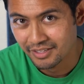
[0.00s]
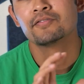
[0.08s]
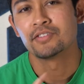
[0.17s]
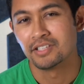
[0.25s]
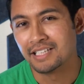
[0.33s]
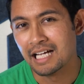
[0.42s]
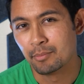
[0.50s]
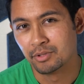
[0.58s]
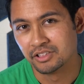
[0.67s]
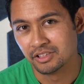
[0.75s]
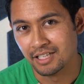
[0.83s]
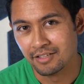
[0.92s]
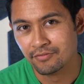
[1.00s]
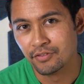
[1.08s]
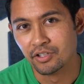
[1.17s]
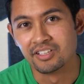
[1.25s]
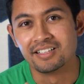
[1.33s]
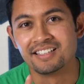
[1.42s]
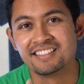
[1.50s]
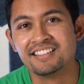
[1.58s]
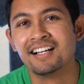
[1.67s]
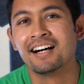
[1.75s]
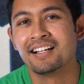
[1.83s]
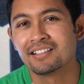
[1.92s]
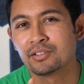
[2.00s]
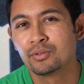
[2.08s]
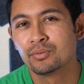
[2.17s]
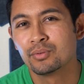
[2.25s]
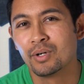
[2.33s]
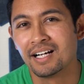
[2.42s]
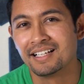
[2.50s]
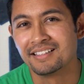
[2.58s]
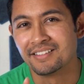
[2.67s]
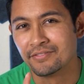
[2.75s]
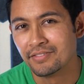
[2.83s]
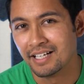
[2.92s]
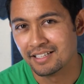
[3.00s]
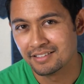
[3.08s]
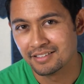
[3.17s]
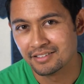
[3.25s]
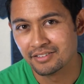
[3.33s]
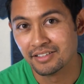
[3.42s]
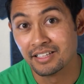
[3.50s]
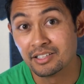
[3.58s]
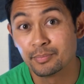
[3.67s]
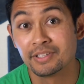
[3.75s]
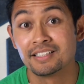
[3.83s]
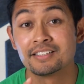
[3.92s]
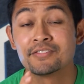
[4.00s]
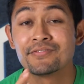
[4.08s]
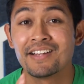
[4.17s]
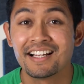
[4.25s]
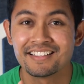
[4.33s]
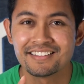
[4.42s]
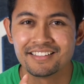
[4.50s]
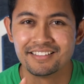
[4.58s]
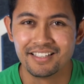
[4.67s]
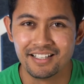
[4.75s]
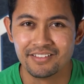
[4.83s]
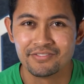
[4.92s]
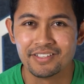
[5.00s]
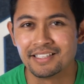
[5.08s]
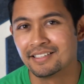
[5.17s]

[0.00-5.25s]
For the aperture, f4 is not quite the fastest lens, but it's fast enough. It